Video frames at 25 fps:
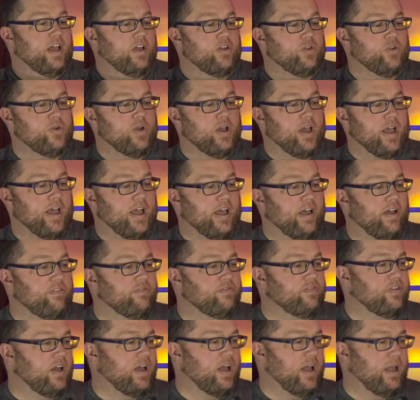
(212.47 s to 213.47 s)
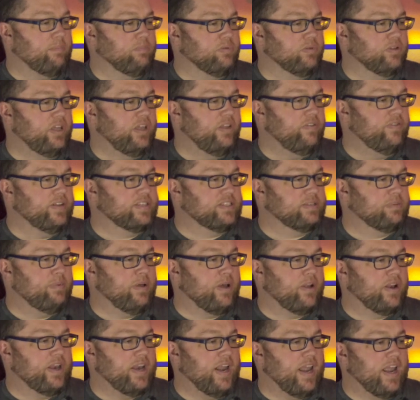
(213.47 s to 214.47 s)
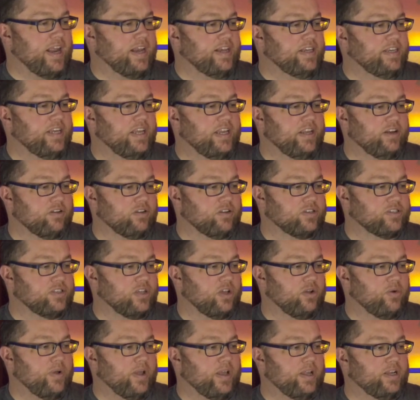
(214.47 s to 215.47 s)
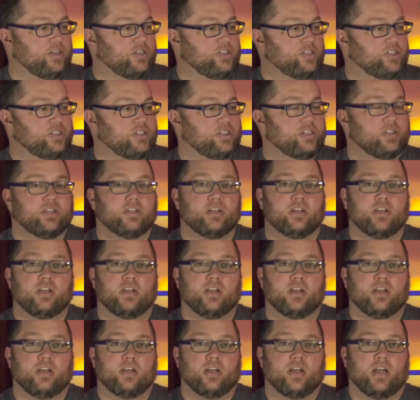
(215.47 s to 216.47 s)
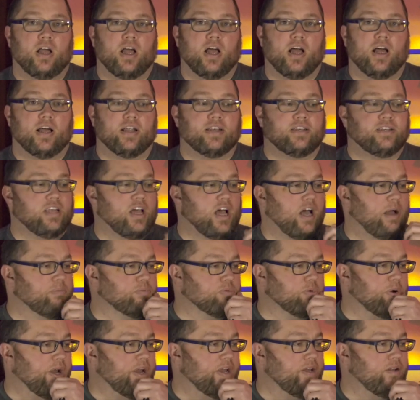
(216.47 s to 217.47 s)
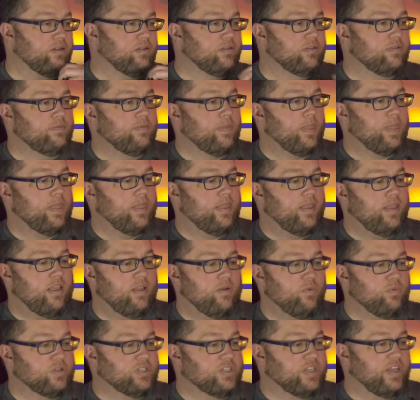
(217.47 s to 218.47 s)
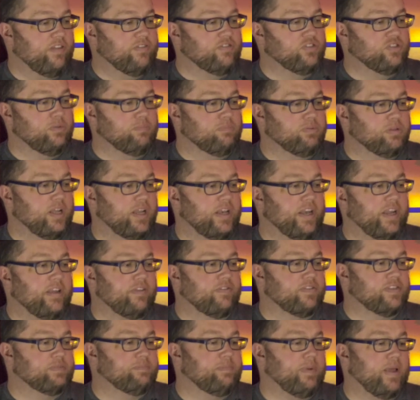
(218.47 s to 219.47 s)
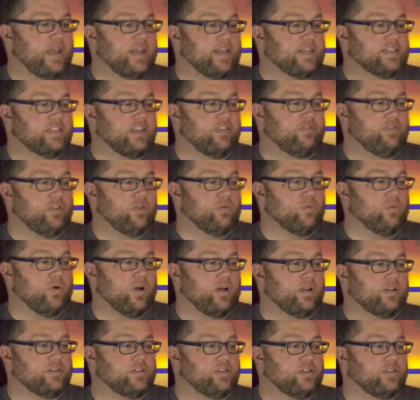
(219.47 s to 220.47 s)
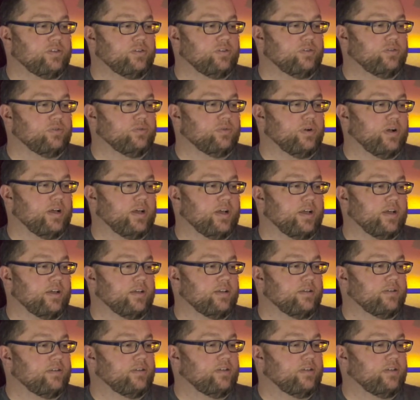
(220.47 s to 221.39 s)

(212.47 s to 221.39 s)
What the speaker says: you have, I believe it's about an 18 or so inch top rail, which gives you plenty of space if you want to